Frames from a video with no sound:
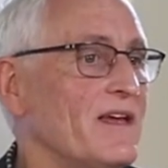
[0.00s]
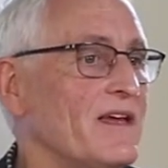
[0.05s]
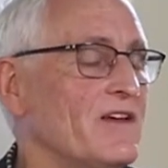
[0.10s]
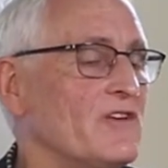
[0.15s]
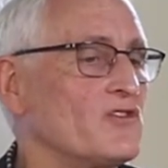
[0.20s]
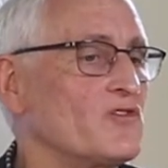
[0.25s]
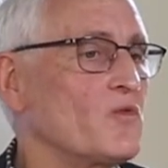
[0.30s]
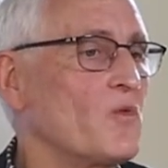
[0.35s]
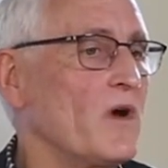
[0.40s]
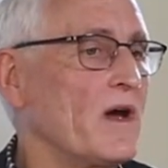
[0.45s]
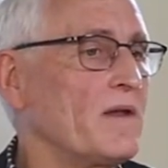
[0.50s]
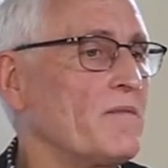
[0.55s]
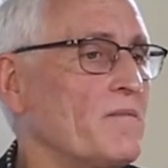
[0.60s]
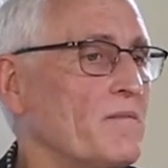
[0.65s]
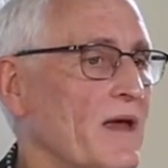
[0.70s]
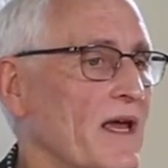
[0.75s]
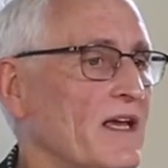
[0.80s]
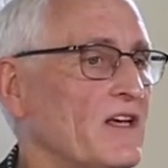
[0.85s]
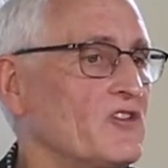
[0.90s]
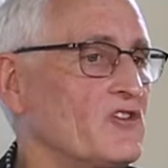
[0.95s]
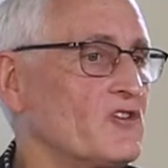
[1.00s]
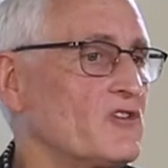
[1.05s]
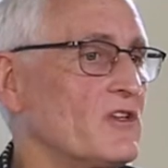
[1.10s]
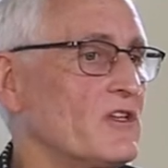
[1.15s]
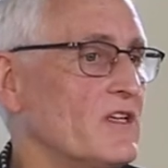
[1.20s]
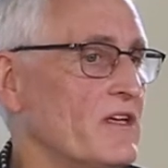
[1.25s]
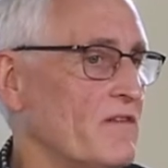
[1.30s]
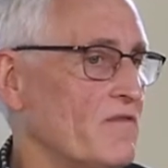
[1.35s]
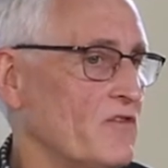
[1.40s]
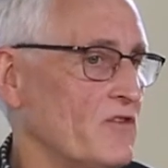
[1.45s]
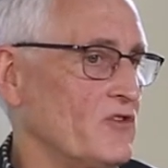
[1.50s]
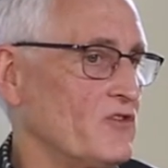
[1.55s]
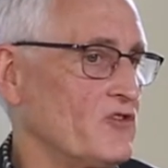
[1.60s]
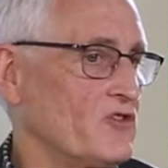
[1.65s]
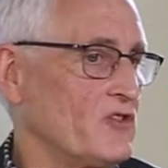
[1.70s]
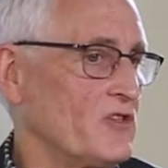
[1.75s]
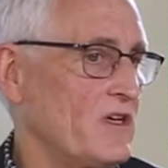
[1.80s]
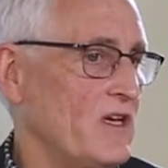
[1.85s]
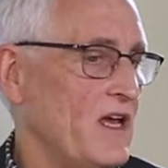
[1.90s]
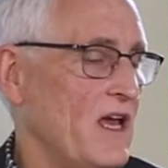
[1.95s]
is what makes the
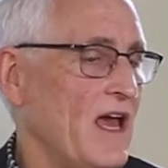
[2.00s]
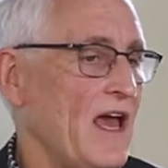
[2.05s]
difference.